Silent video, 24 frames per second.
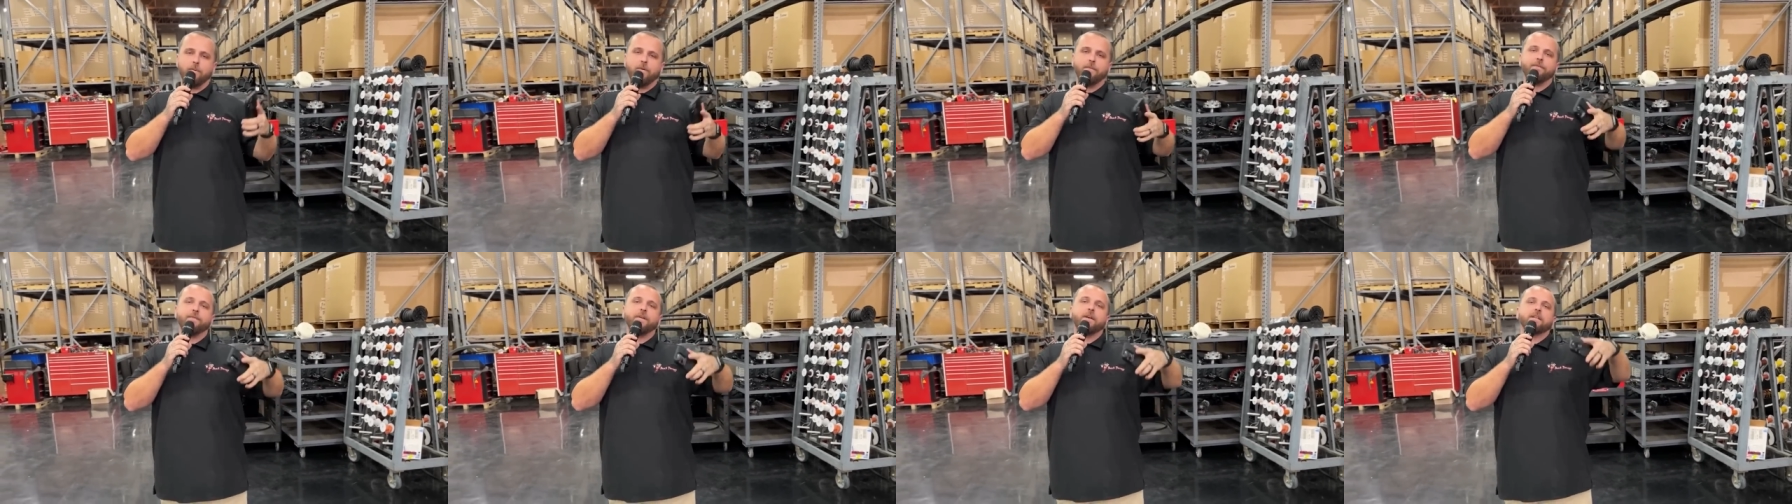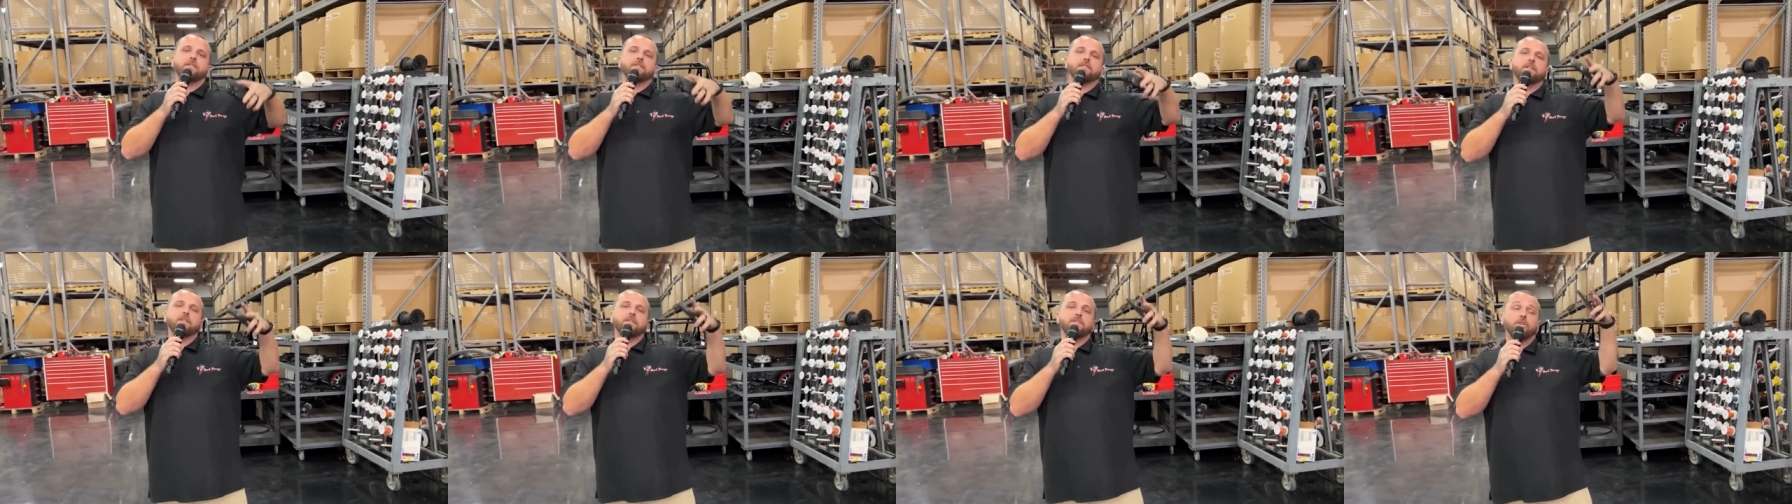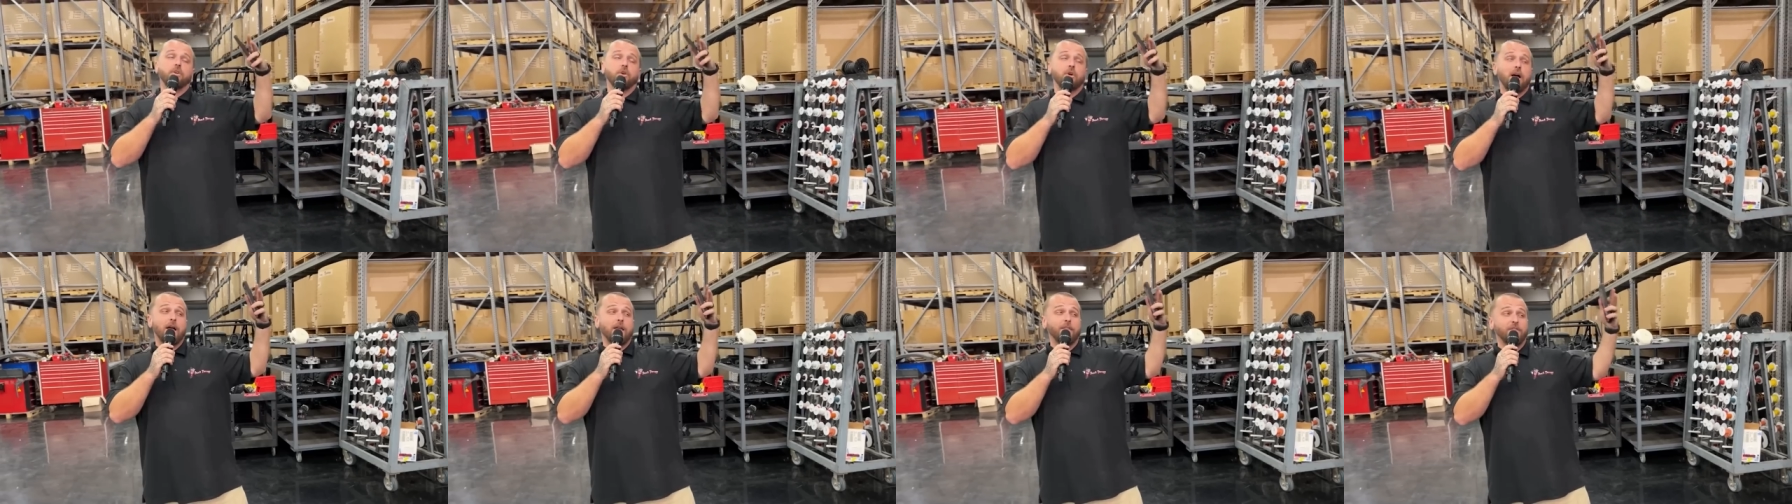be fixed
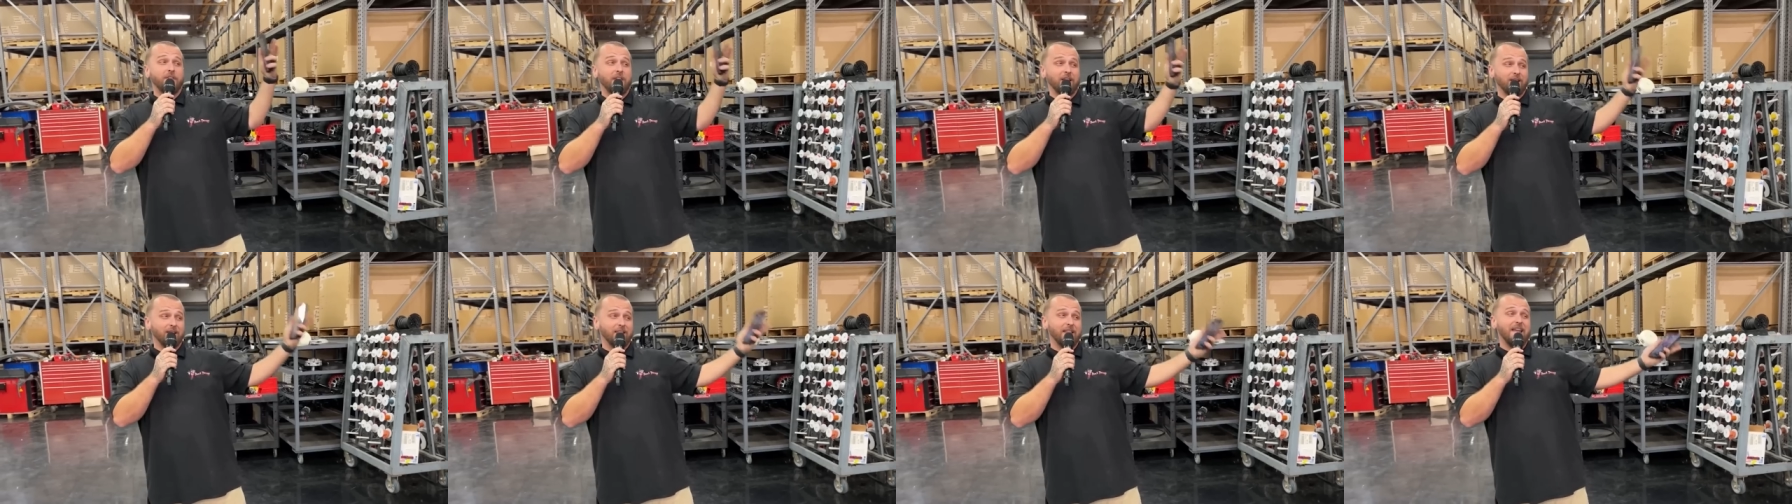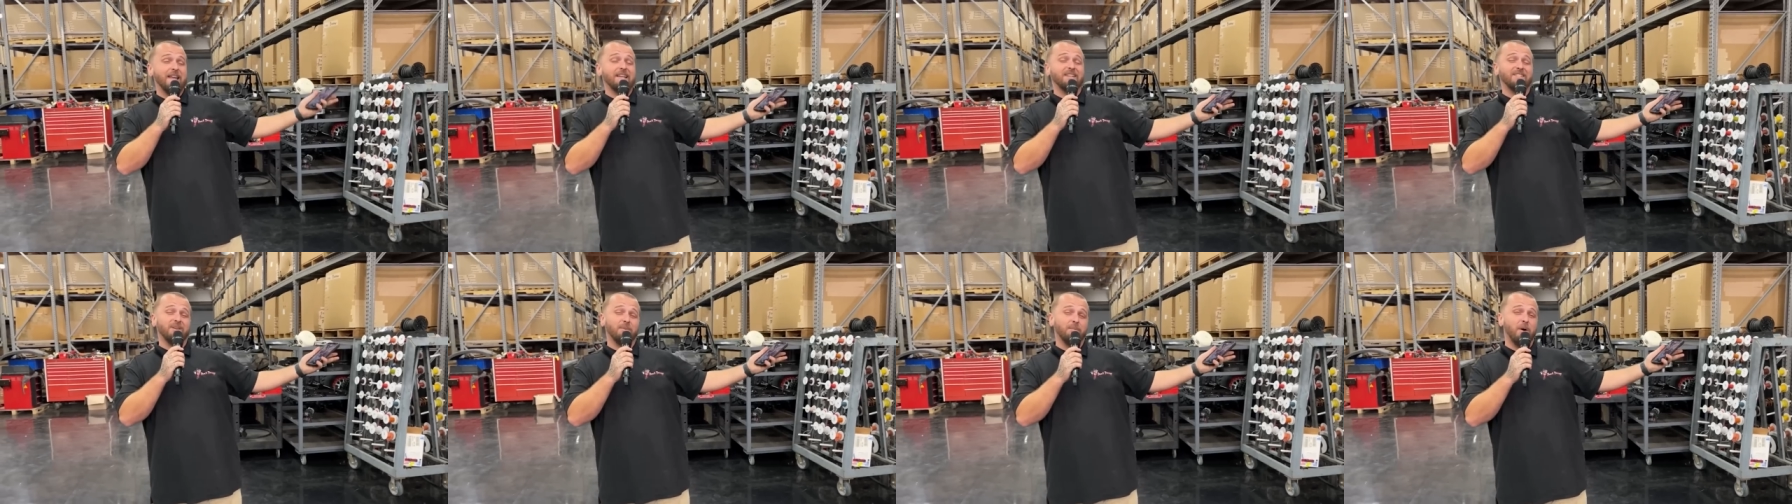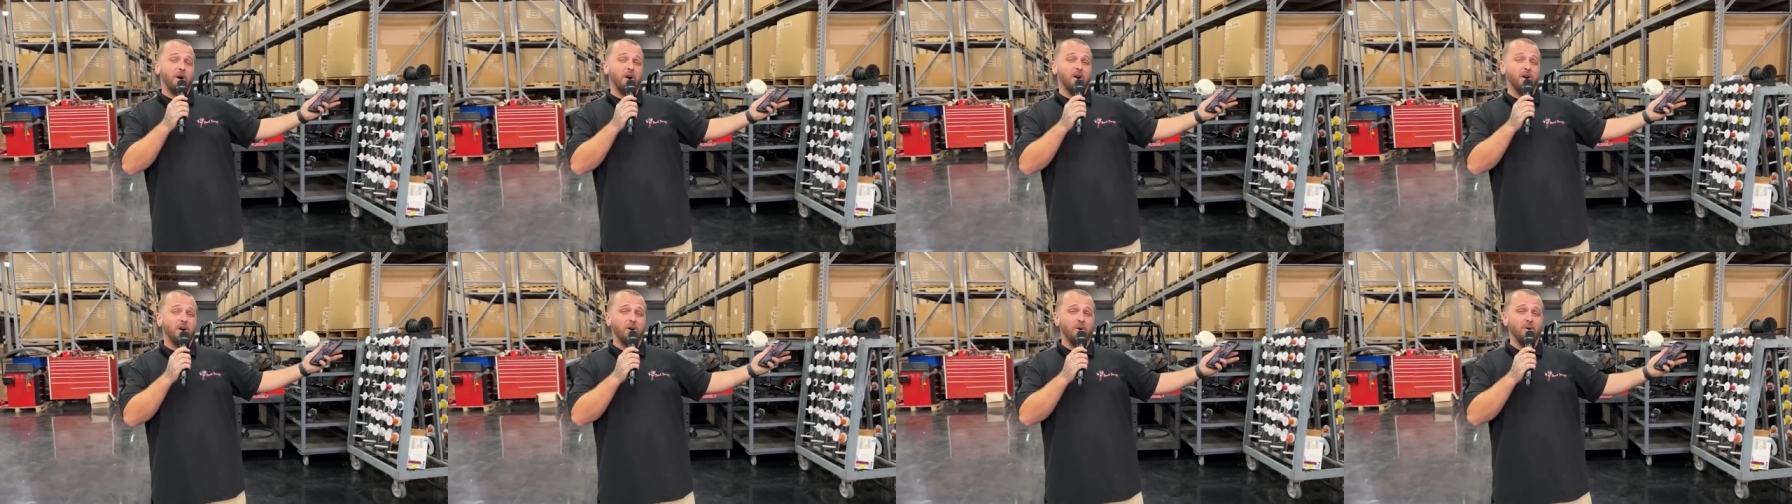until, I think, late
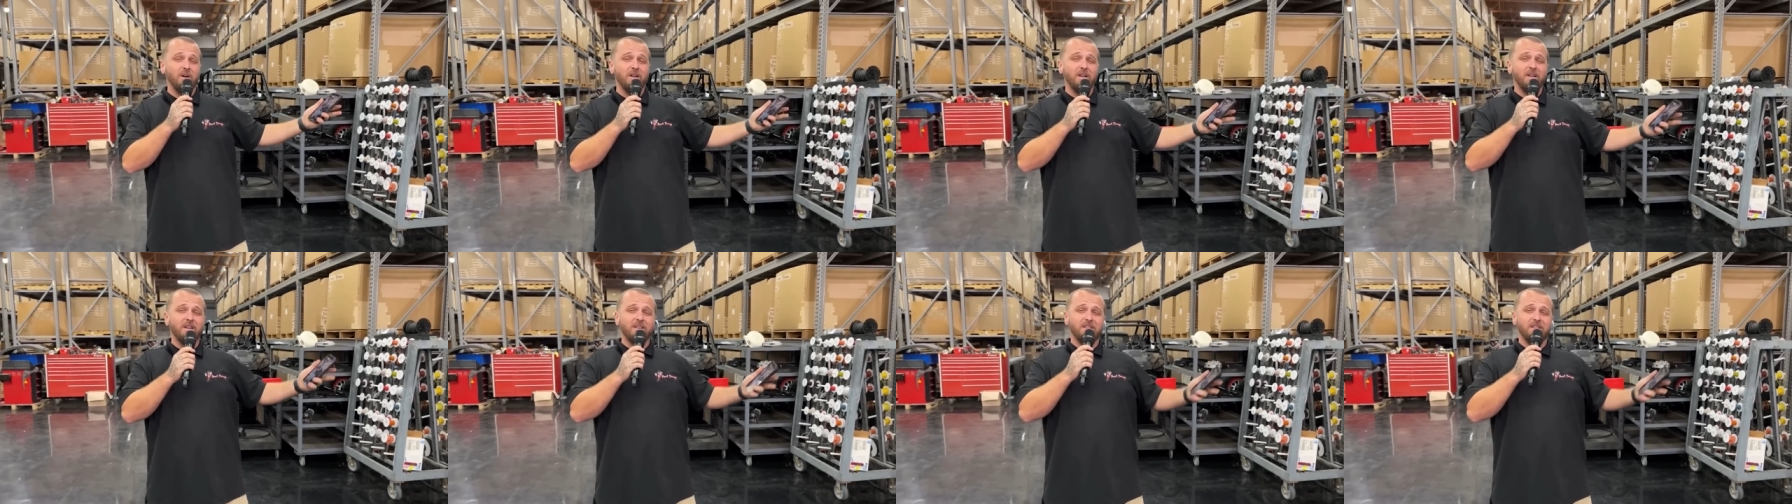tomorrow.